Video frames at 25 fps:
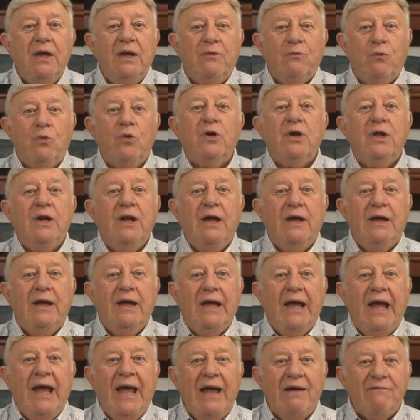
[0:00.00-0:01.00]
We're going to
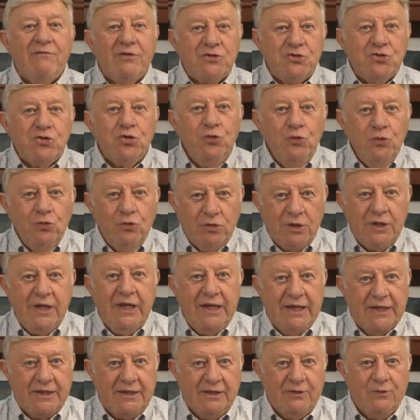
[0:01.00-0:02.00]
have a
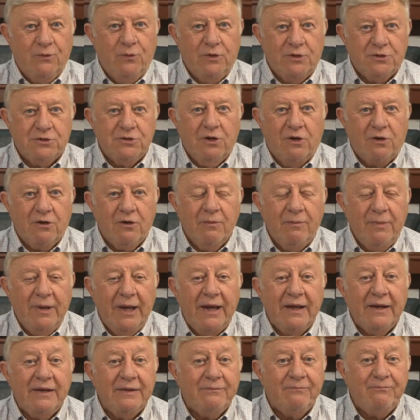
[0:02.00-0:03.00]
toolkit that we'll talk
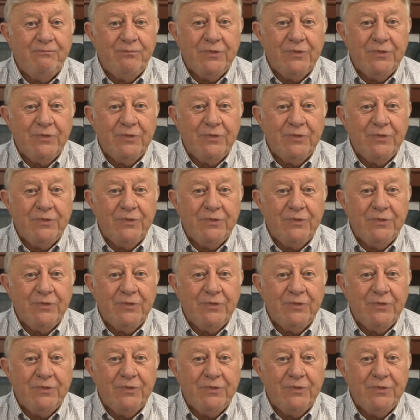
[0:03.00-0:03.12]
about